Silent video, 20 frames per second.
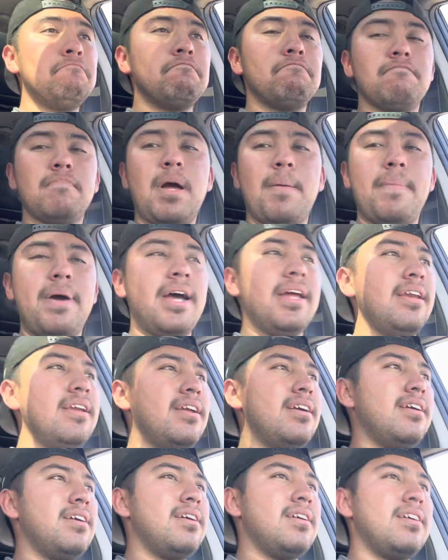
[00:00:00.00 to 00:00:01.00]
Not bad.
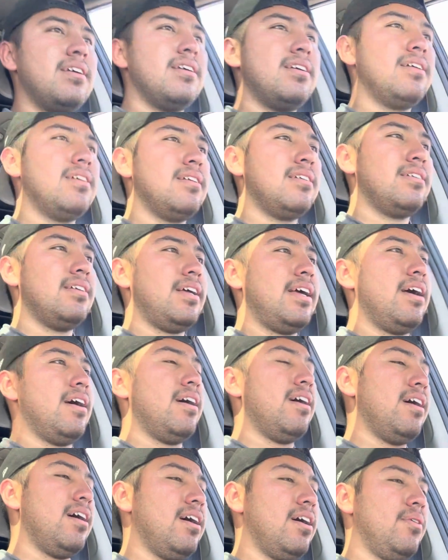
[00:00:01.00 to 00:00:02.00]

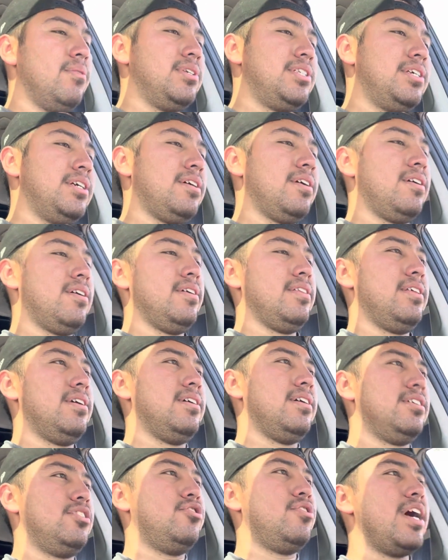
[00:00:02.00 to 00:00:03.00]
What's it called?
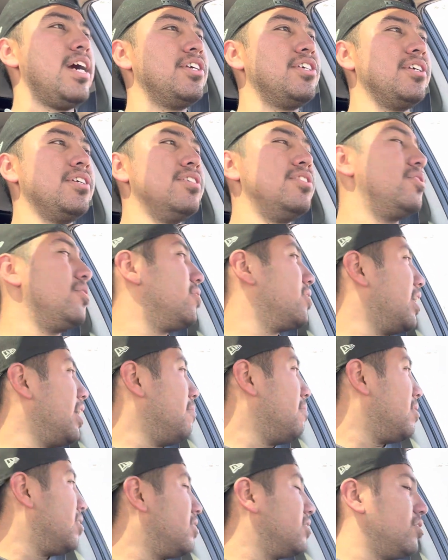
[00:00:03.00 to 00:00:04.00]
Traction control
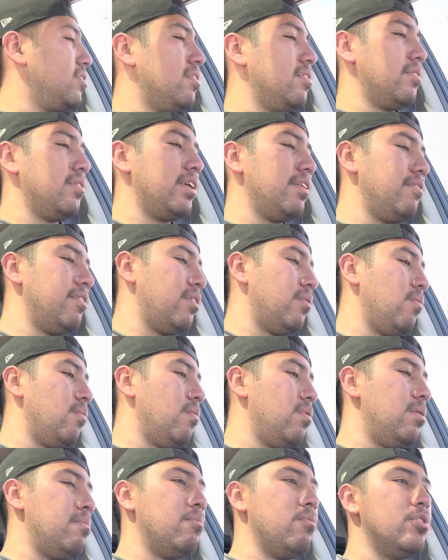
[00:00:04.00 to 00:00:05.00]
came on, so we'll give it
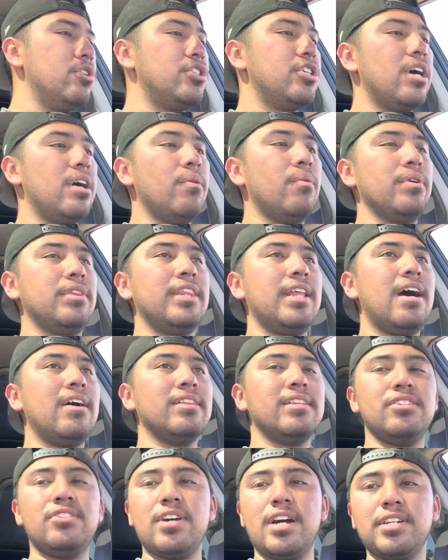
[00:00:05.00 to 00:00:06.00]
one more shot without
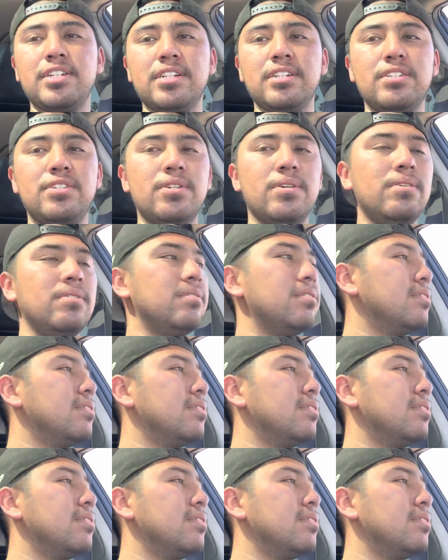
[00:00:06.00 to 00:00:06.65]
the traction control.